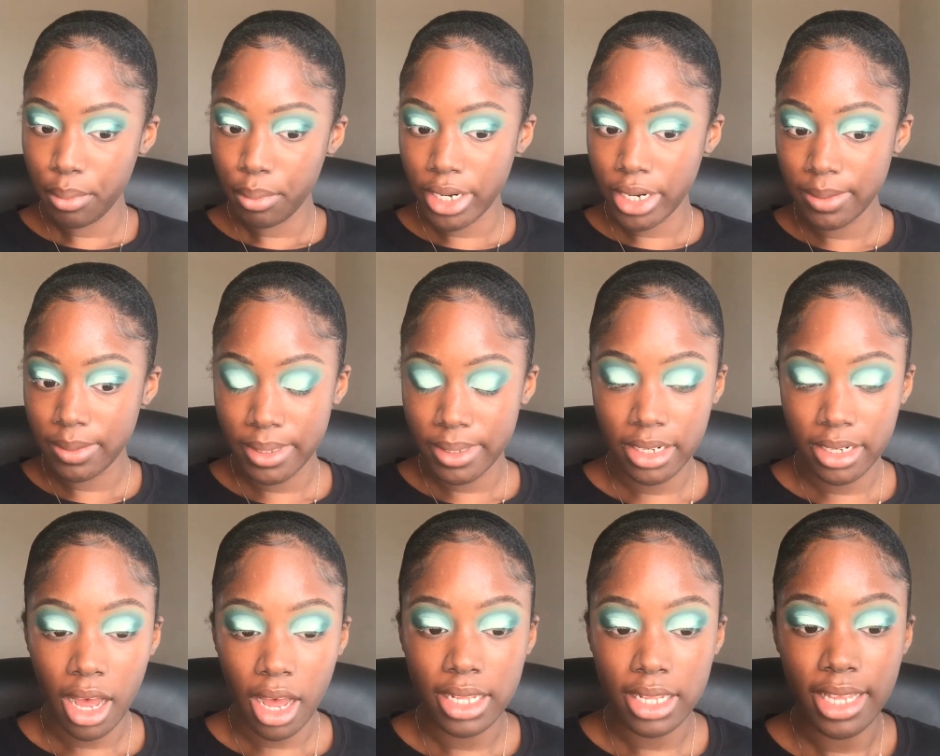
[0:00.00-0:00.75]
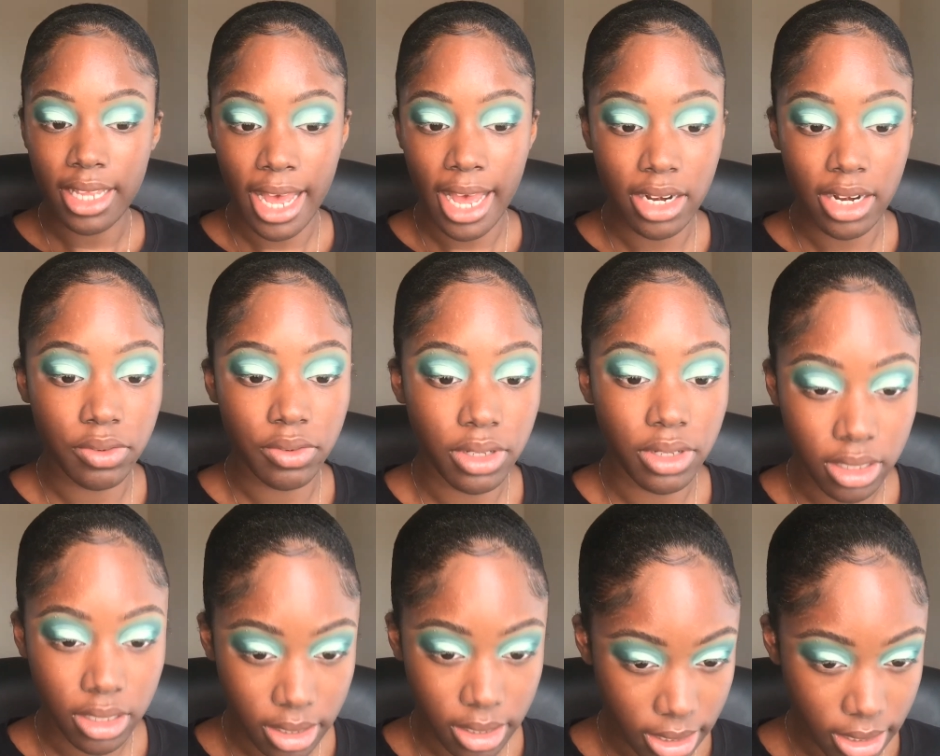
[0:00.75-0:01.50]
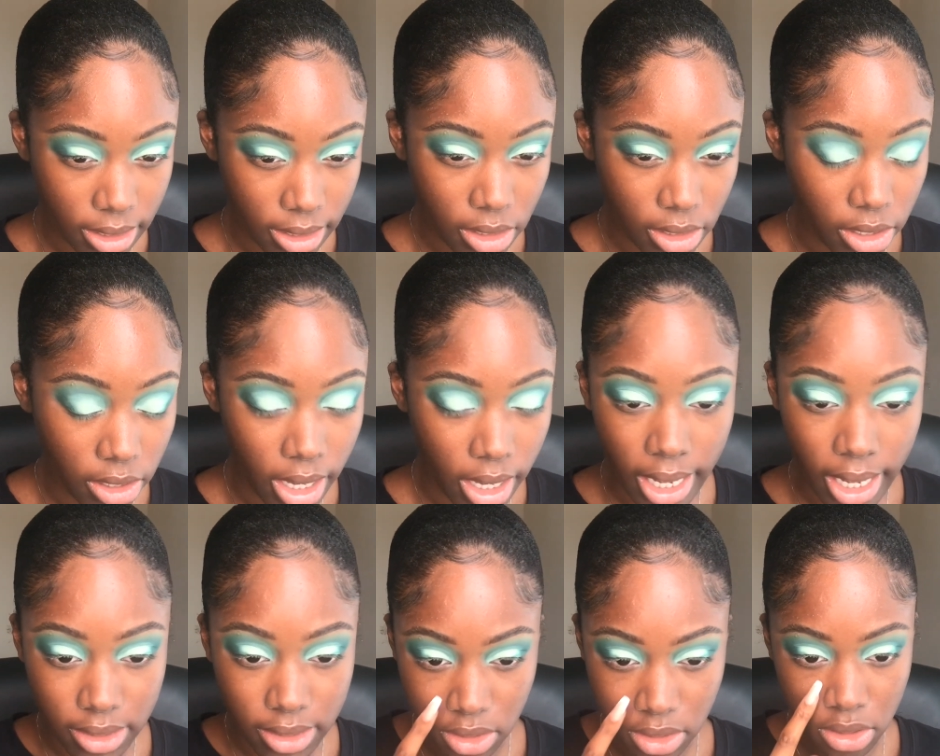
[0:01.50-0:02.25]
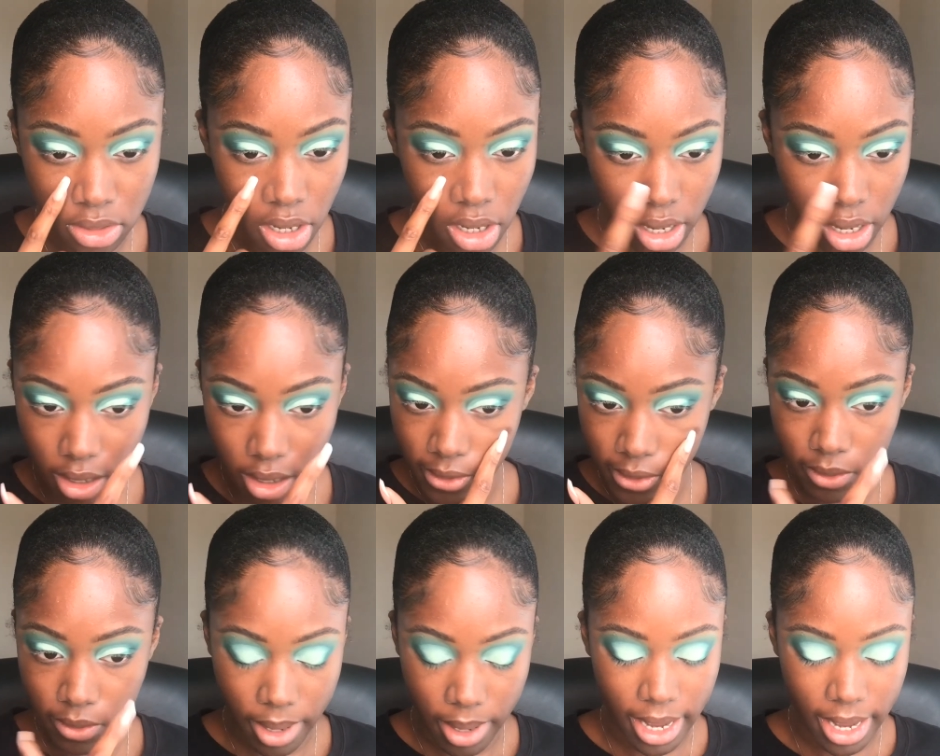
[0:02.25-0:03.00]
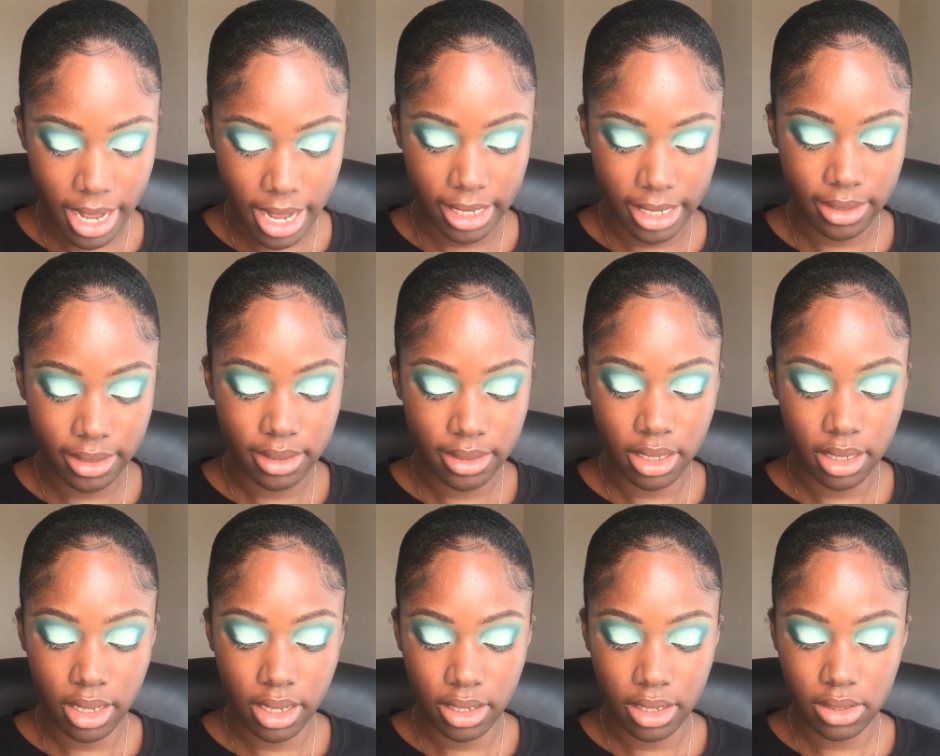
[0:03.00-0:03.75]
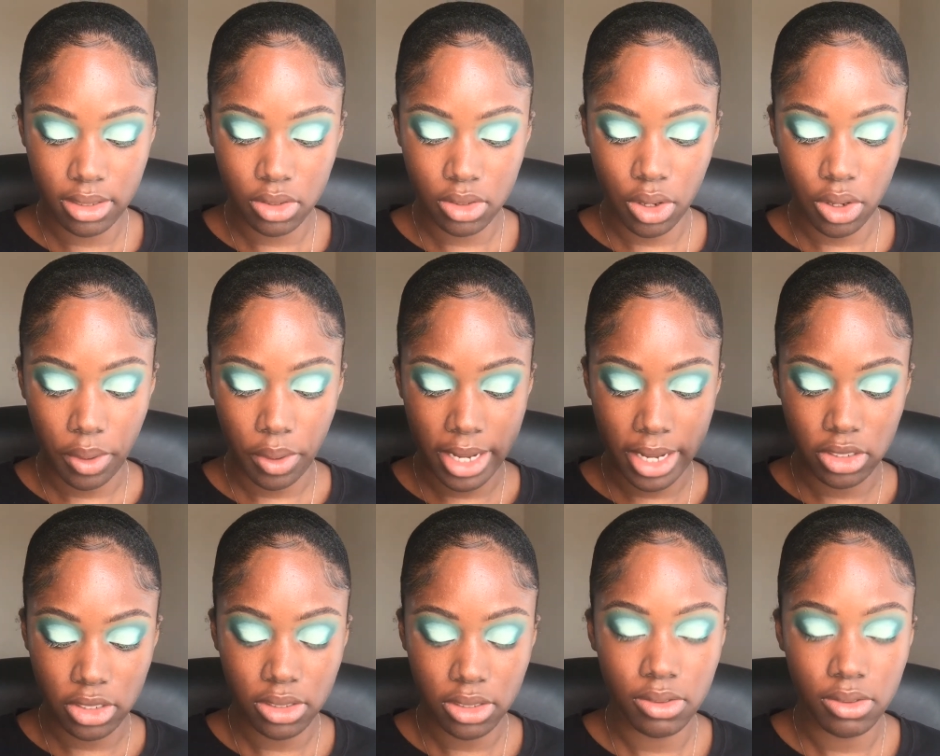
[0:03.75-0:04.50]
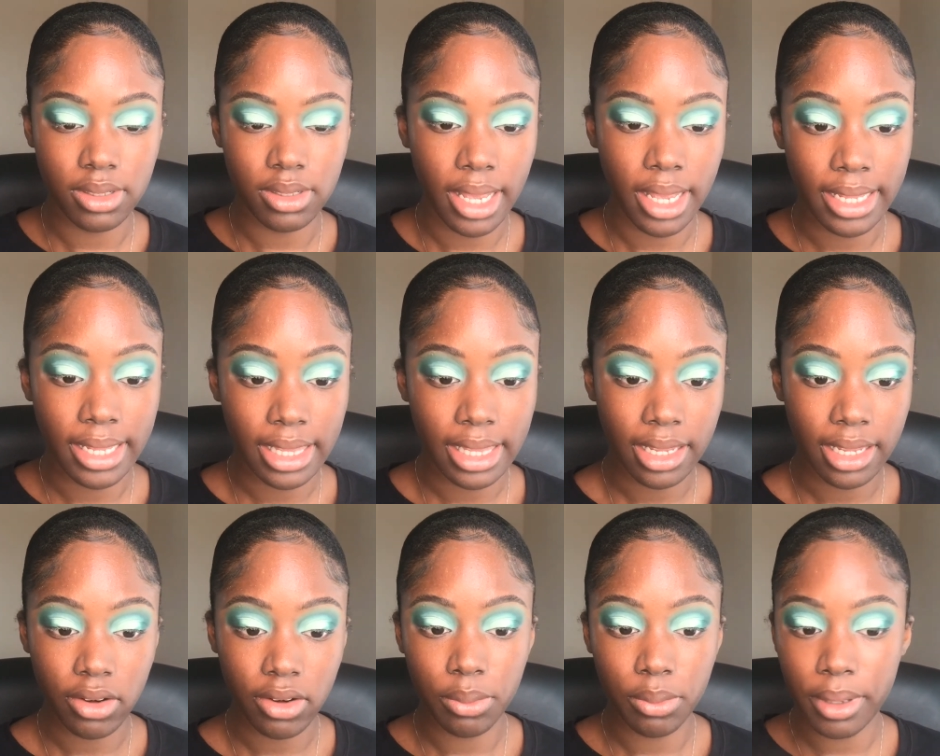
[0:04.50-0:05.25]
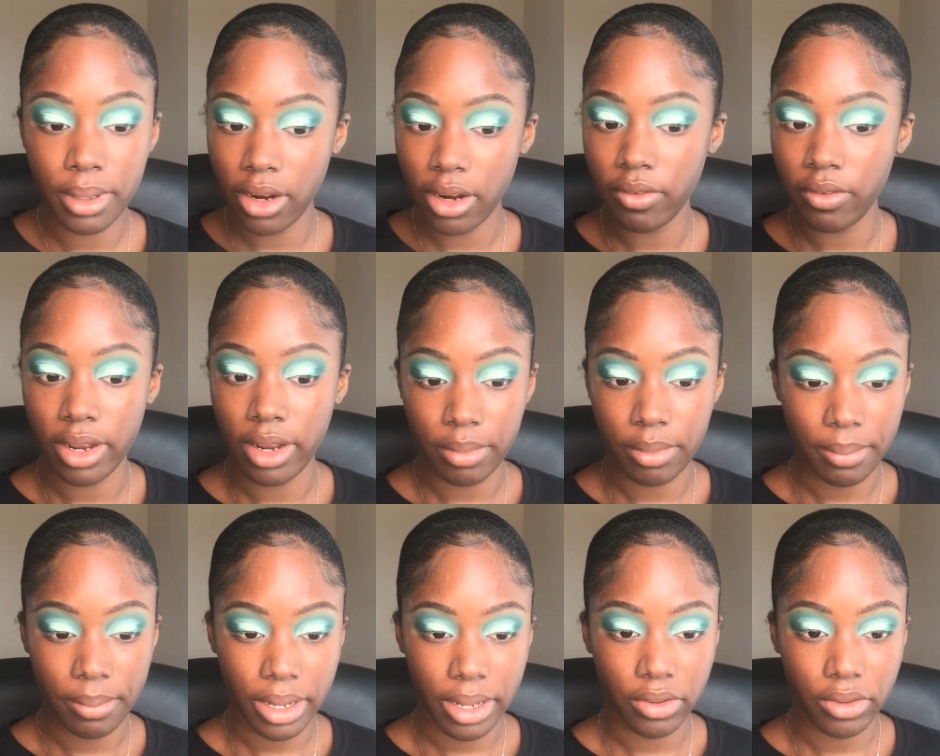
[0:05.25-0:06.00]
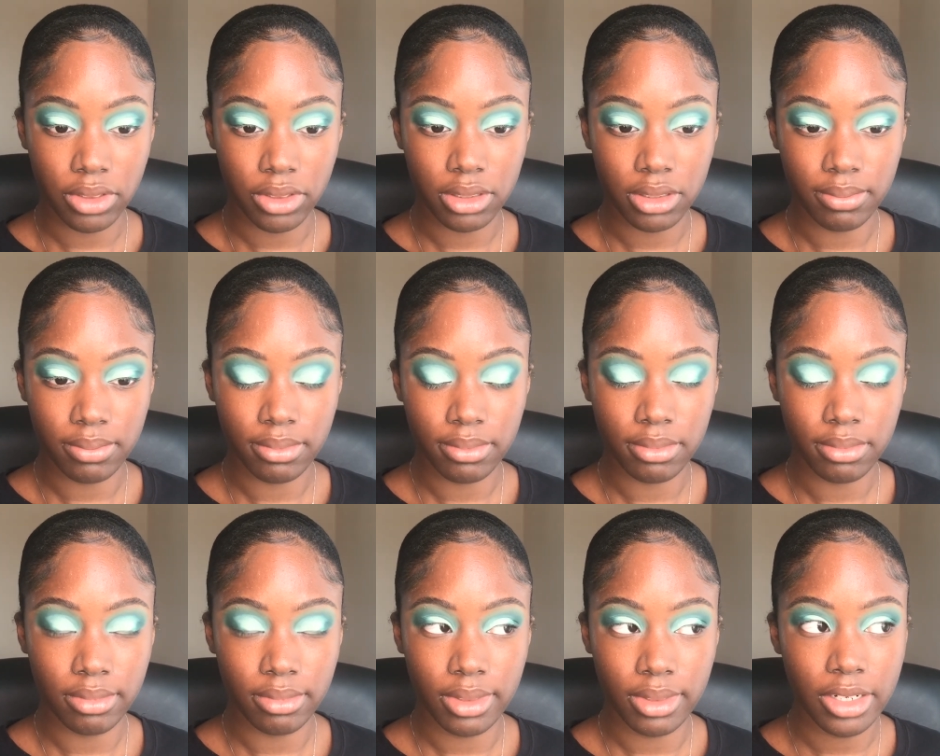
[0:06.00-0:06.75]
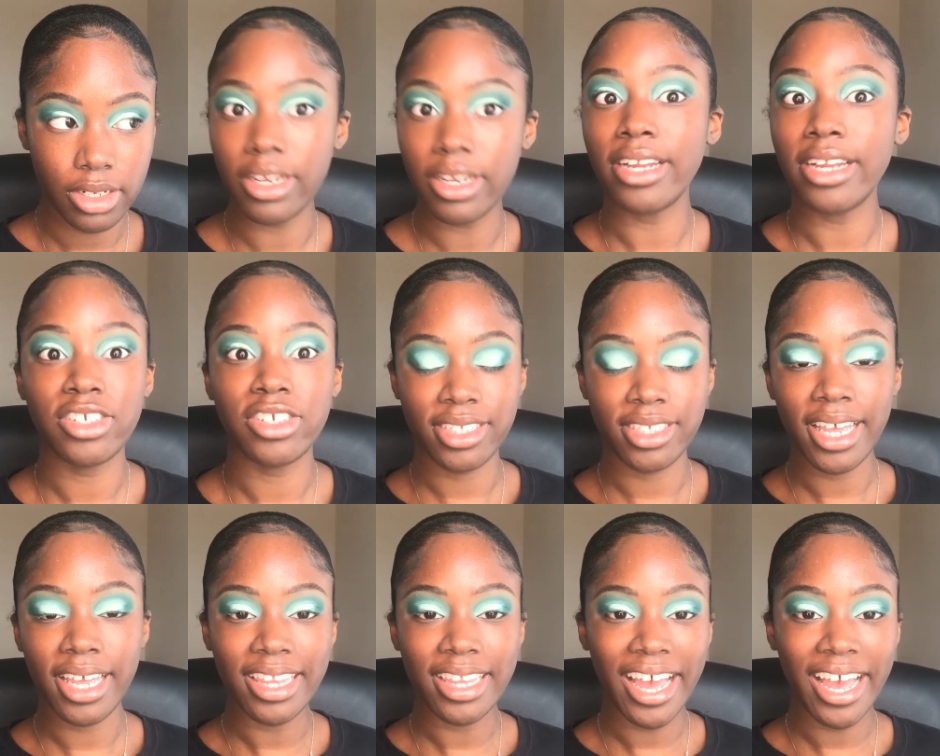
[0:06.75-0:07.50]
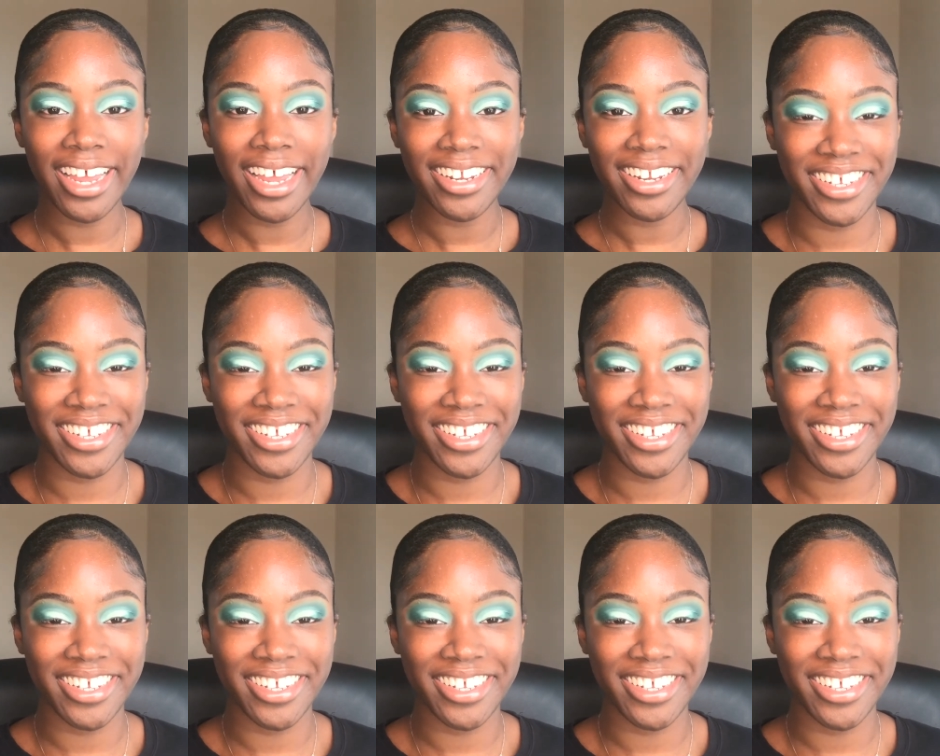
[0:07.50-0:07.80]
praise be to God that I don't look as dark under my eyes. So I just use a little bit around my mouth. Literally, I just said that.